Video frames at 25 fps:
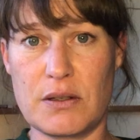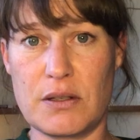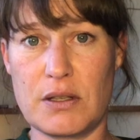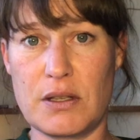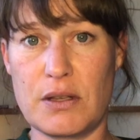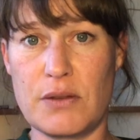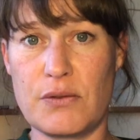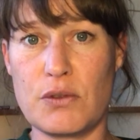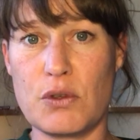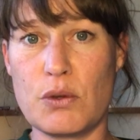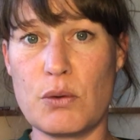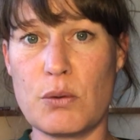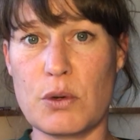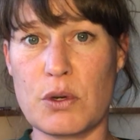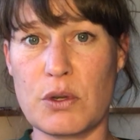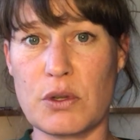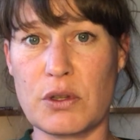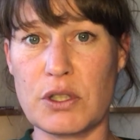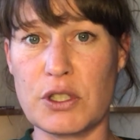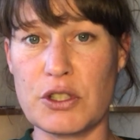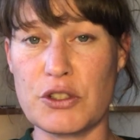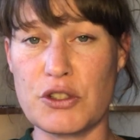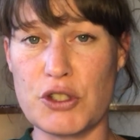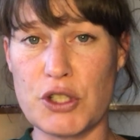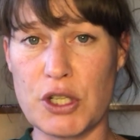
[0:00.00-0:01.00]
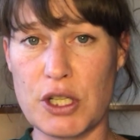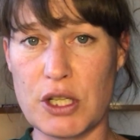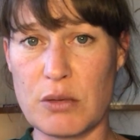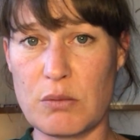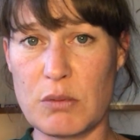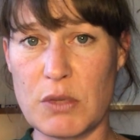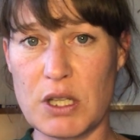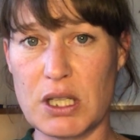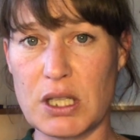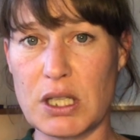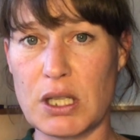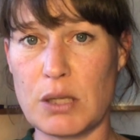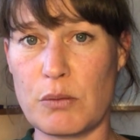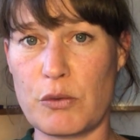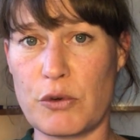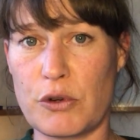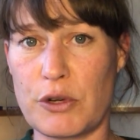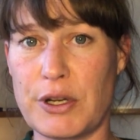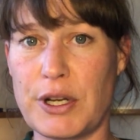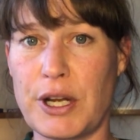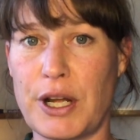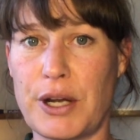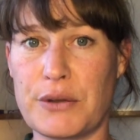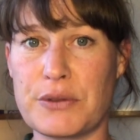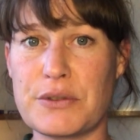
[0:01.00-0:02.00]
if you were legitimately
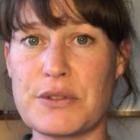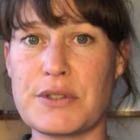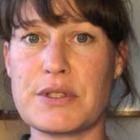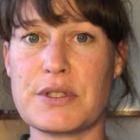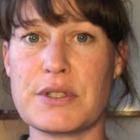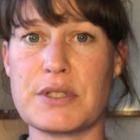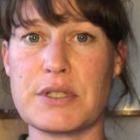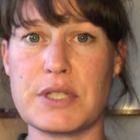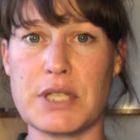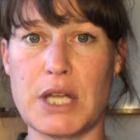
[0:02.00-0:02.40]
pronounced